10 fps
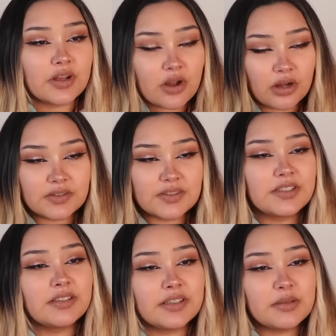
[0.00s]

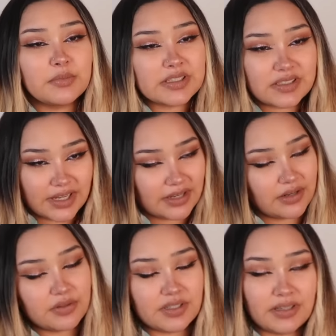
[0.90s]
constantly
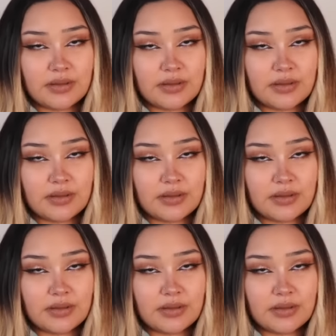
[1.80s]
misdiagnosing